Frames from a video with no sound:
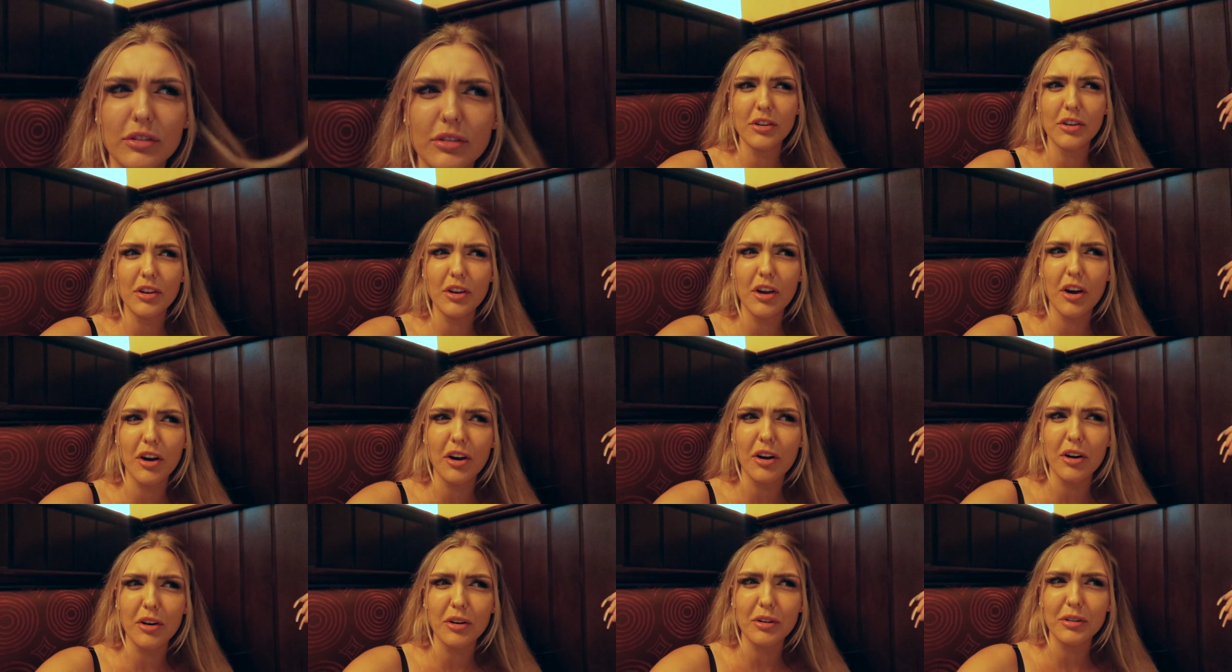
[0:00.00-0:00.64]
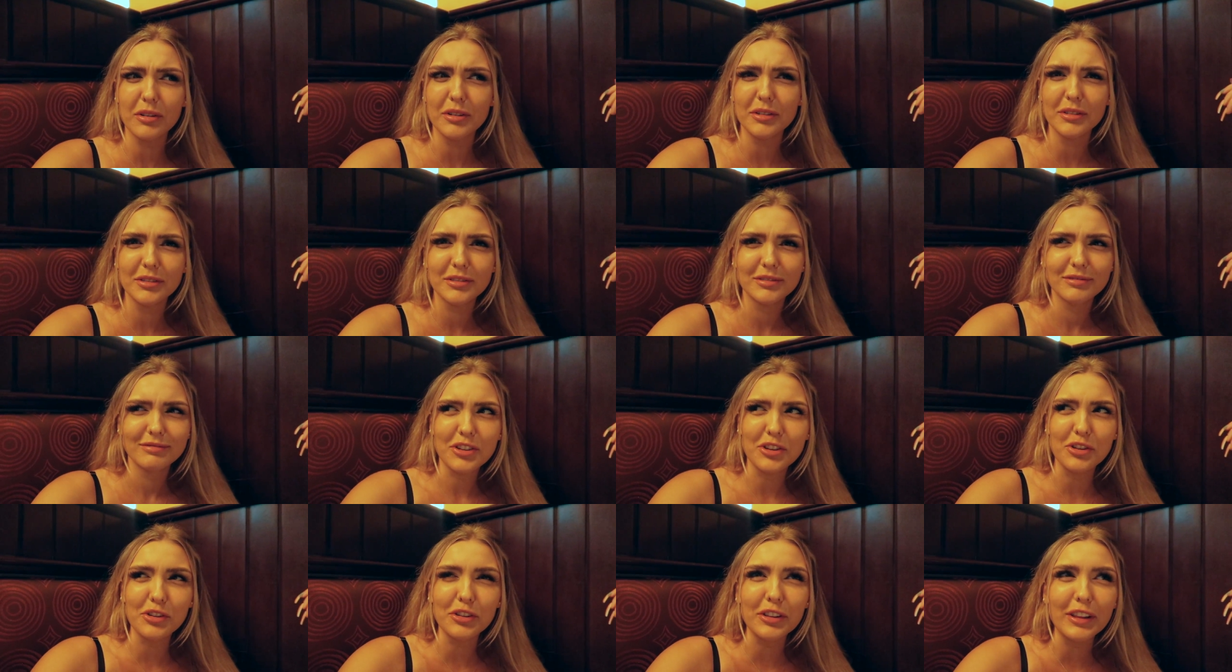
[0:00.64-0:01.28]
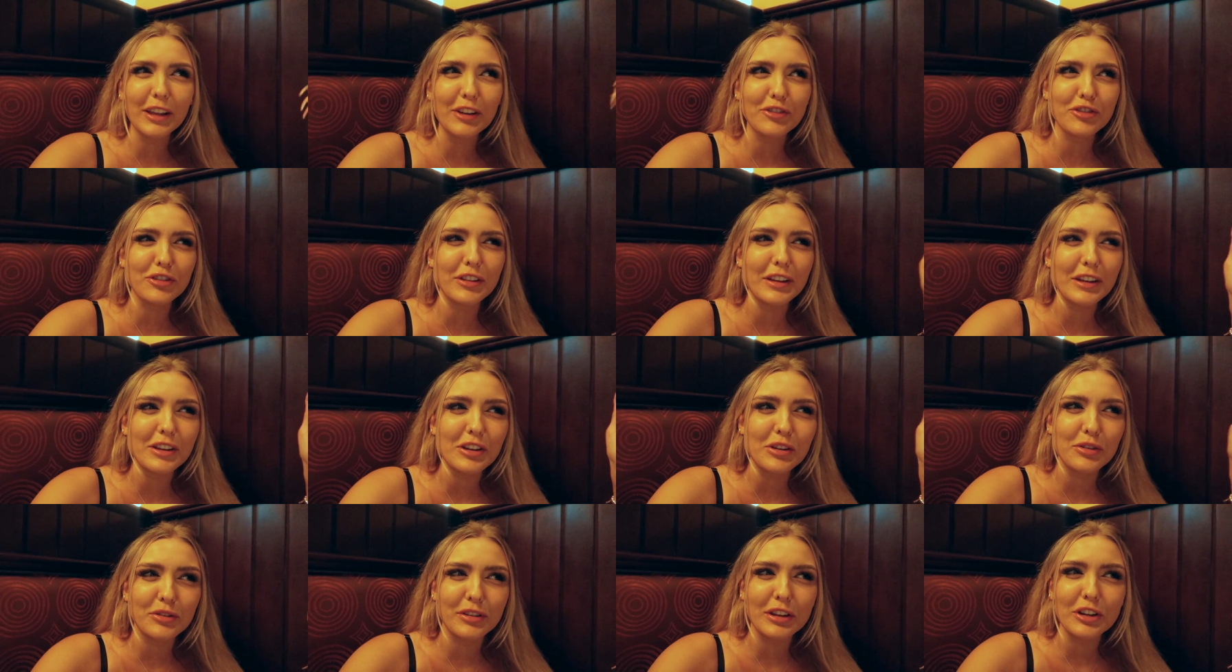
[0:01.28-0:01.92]
No, you're
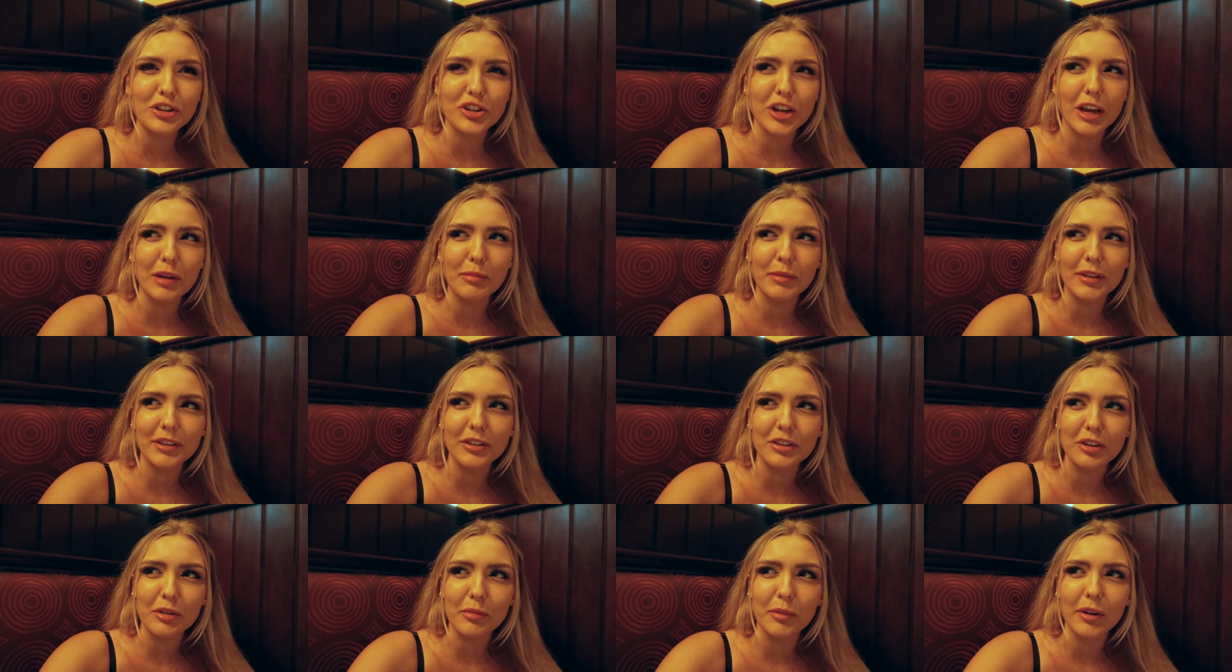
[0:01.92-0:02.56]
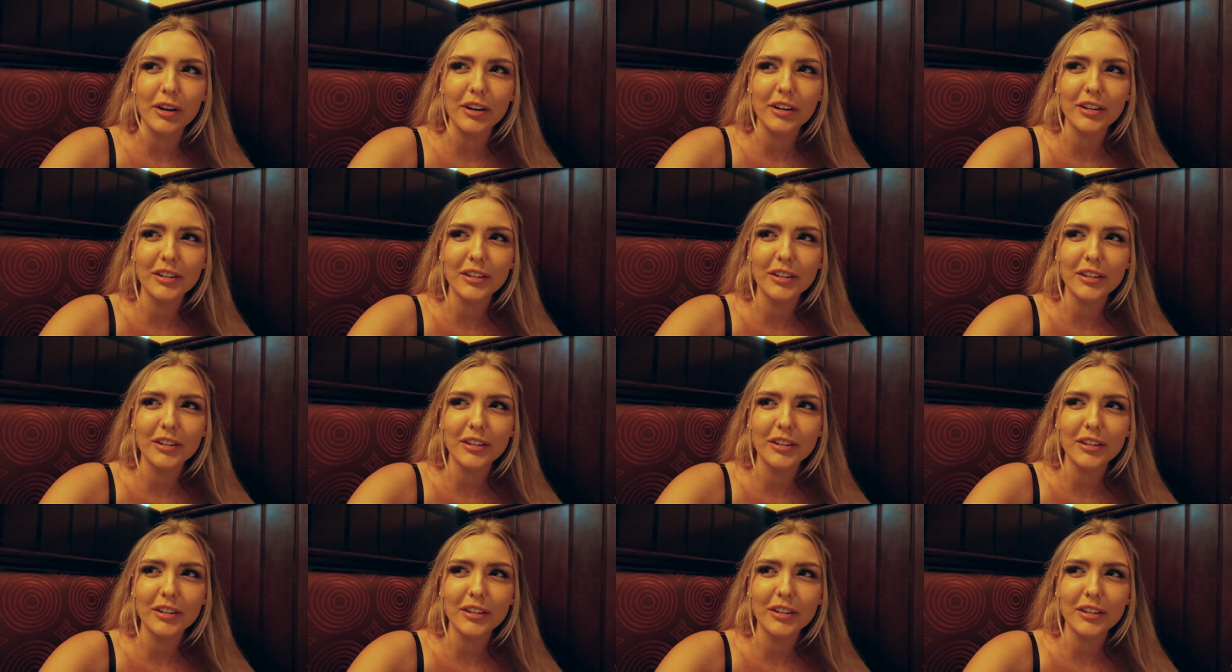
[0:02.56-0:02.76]
literally using Jamie's humor.